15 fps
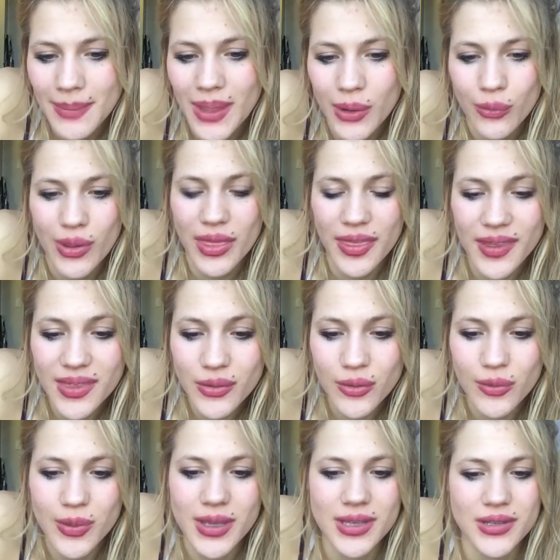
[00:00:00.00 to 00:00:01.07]
We think that we're
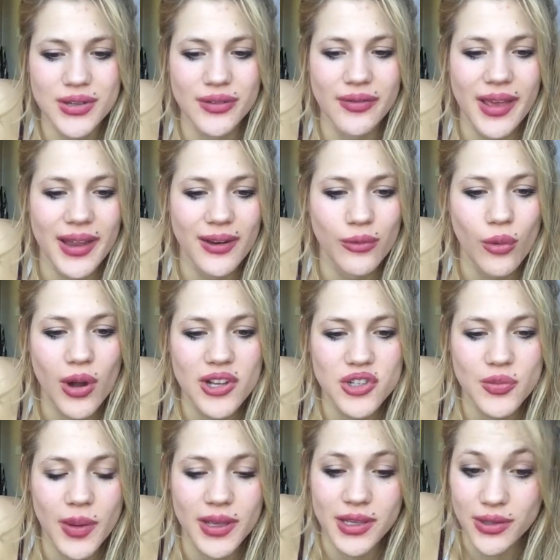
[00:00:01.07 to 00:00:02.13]
being surveyed and watched
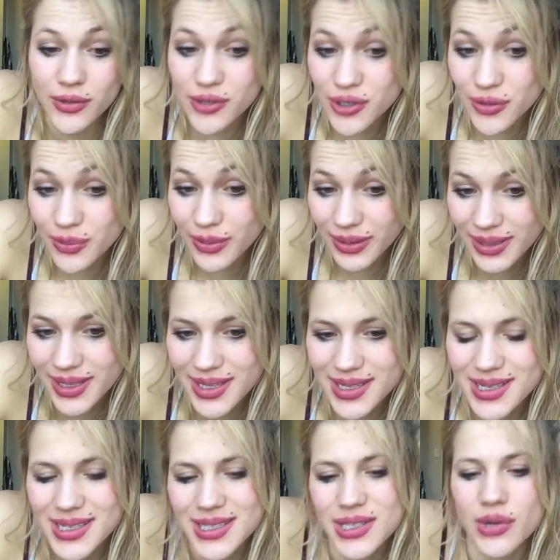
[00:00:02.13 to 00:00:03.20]
by YouTube
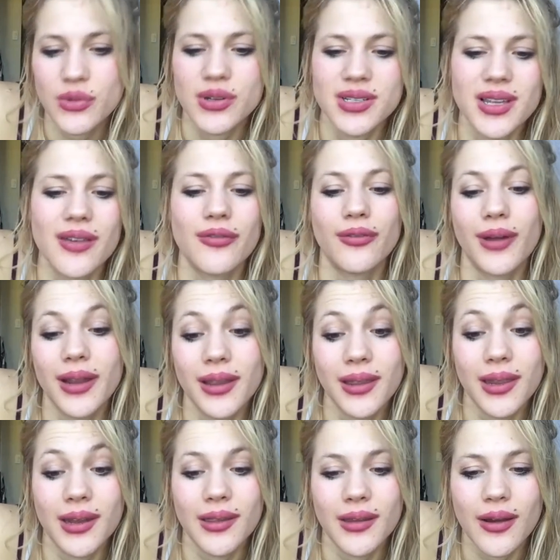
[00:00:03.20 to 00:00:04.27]
police, so we're
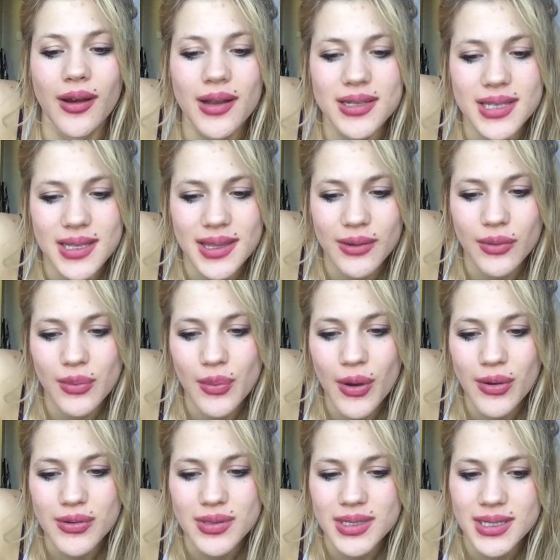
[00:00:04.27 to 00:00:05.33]
self-regulating the content that we
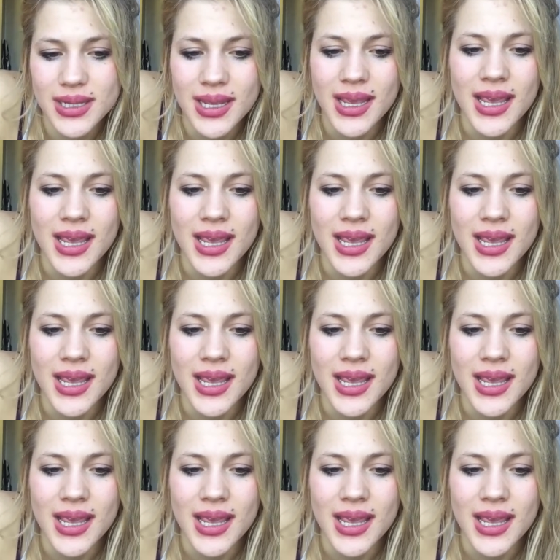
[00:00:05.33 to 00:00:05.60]
post.